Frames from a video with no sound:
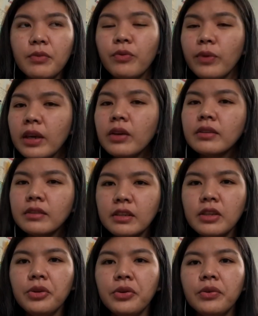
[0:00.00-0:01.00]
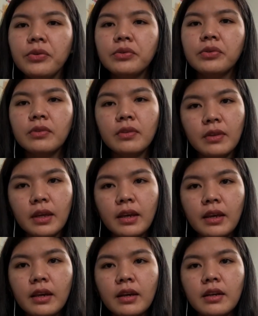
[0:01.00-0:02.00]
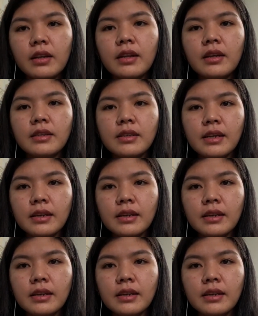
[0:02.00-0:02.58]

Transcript: If we continue to think na